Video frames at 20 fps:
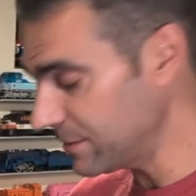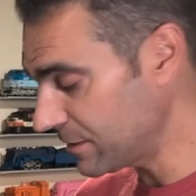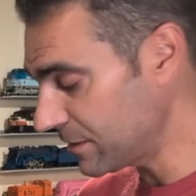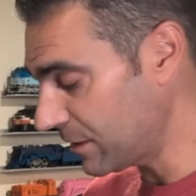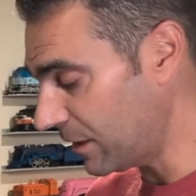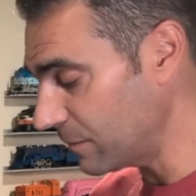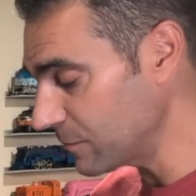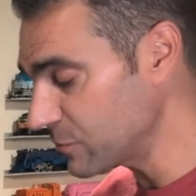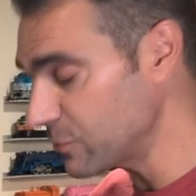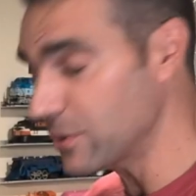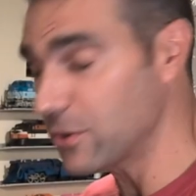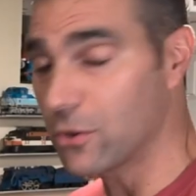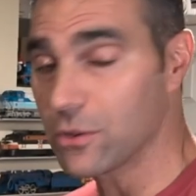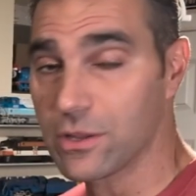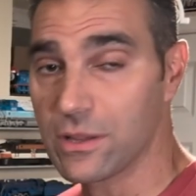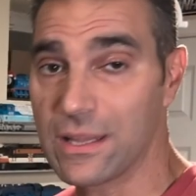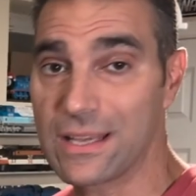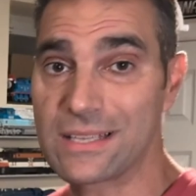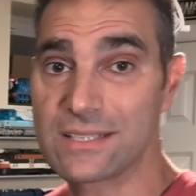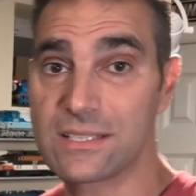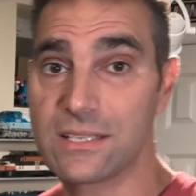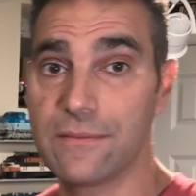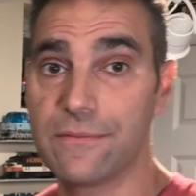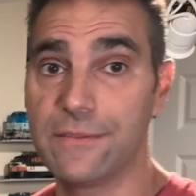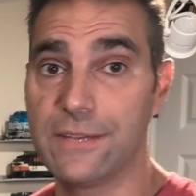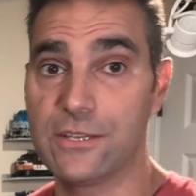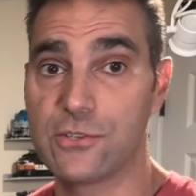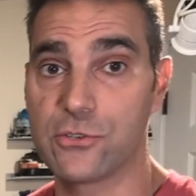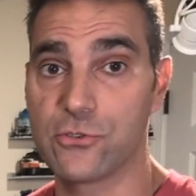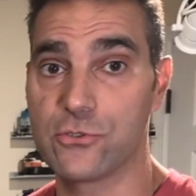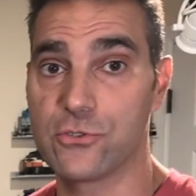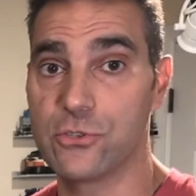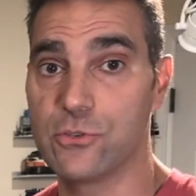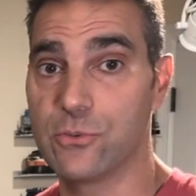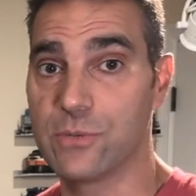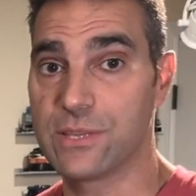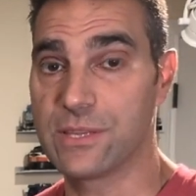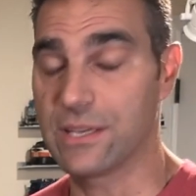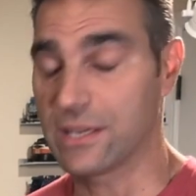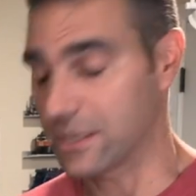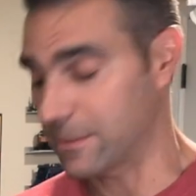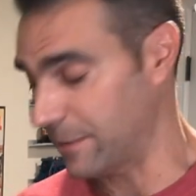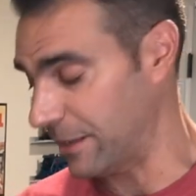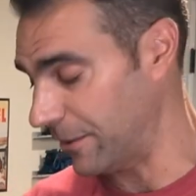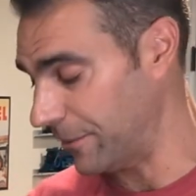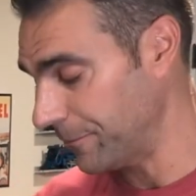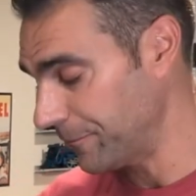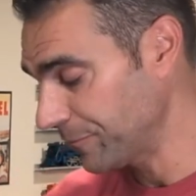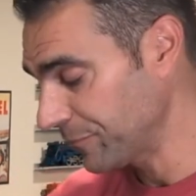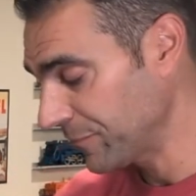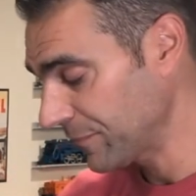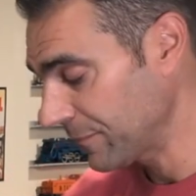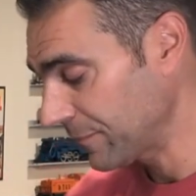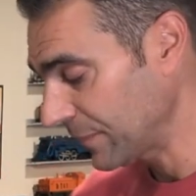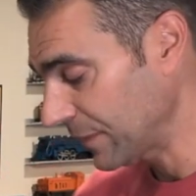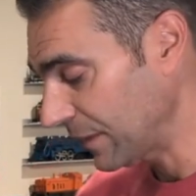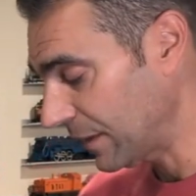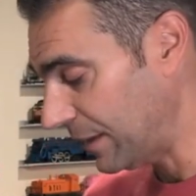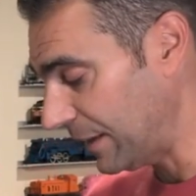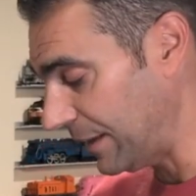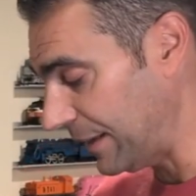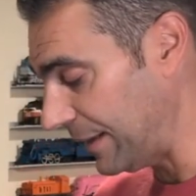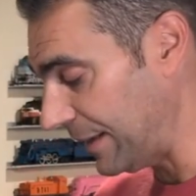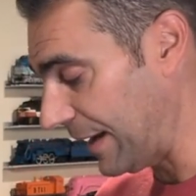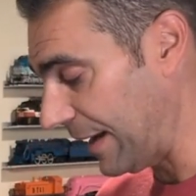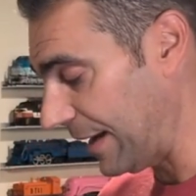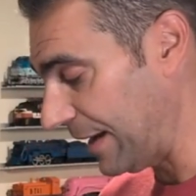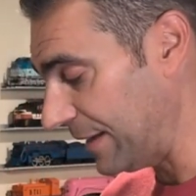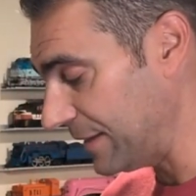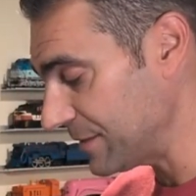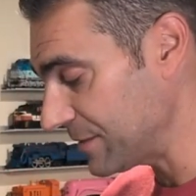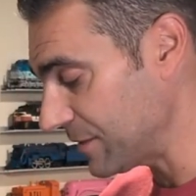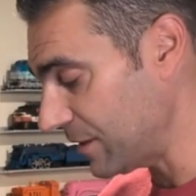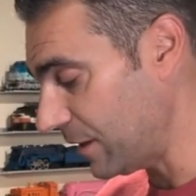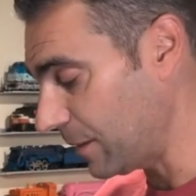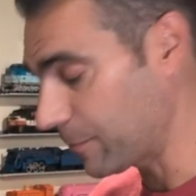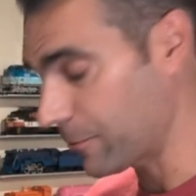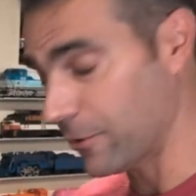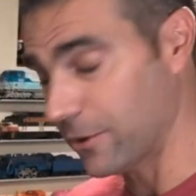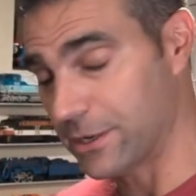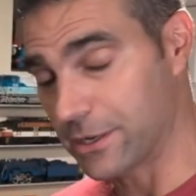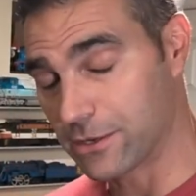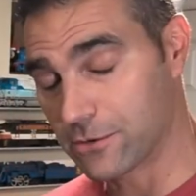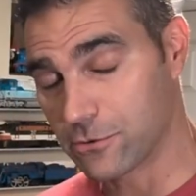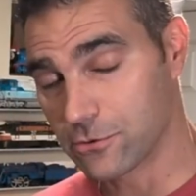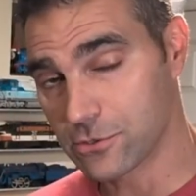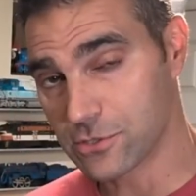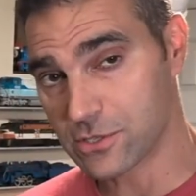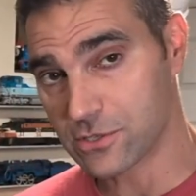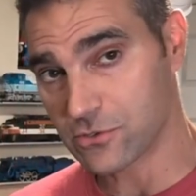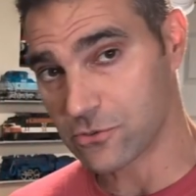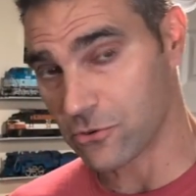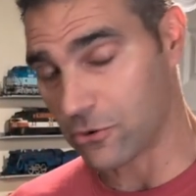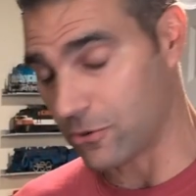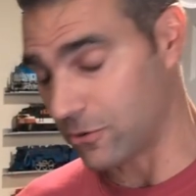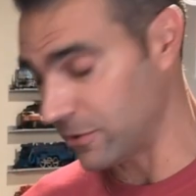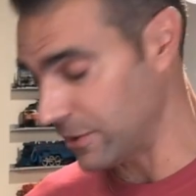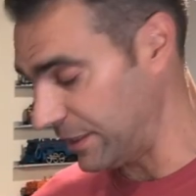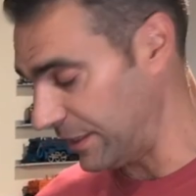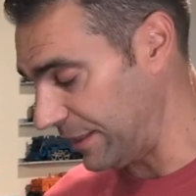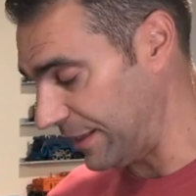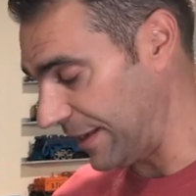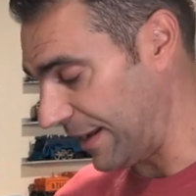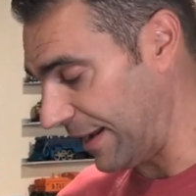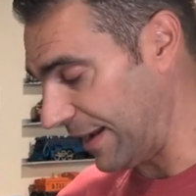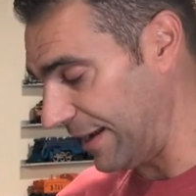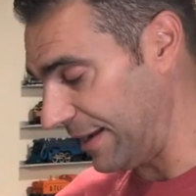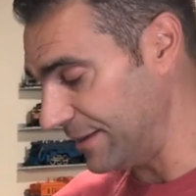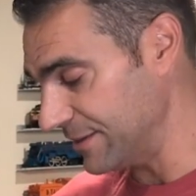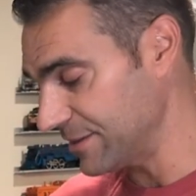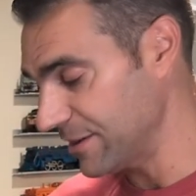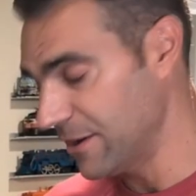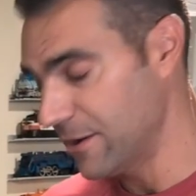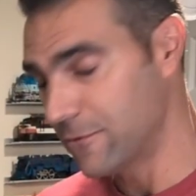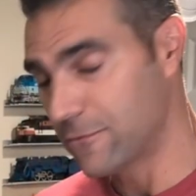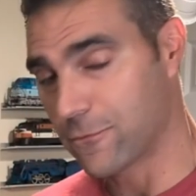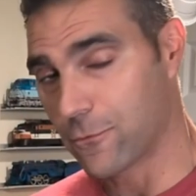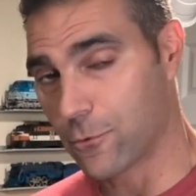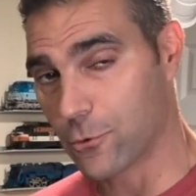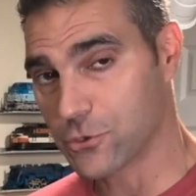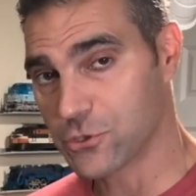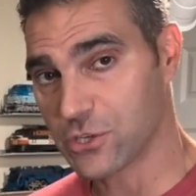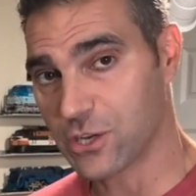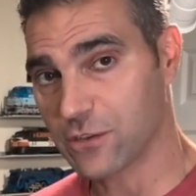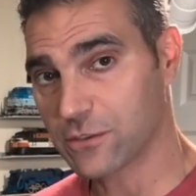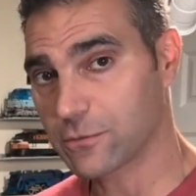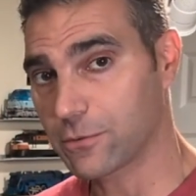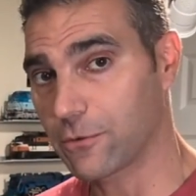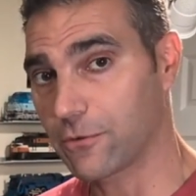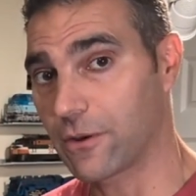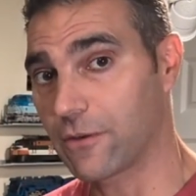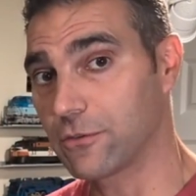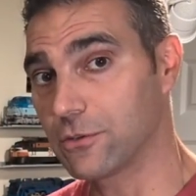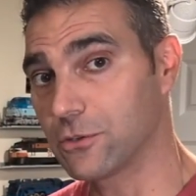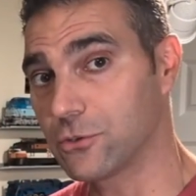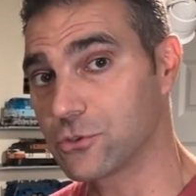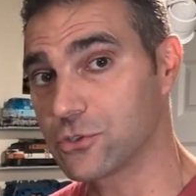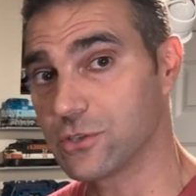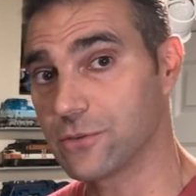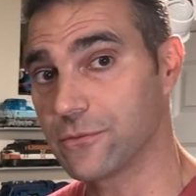comes with all the Legacy features you would think about. It has upgraded cruise control. It has 4 chuffs per revolution,